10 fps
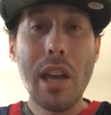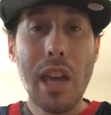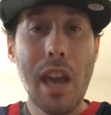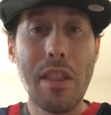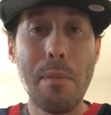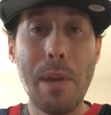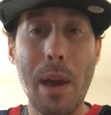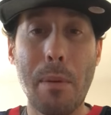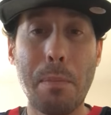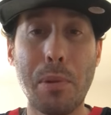Can they be
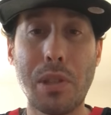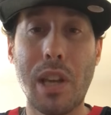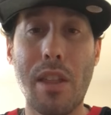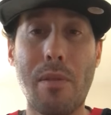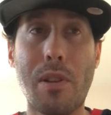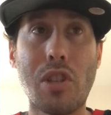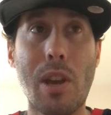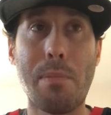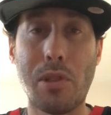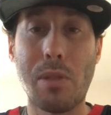able to put together a
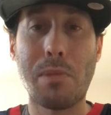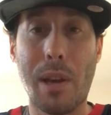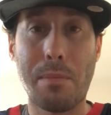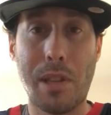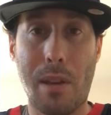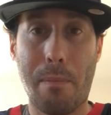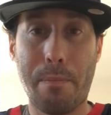championship-type team?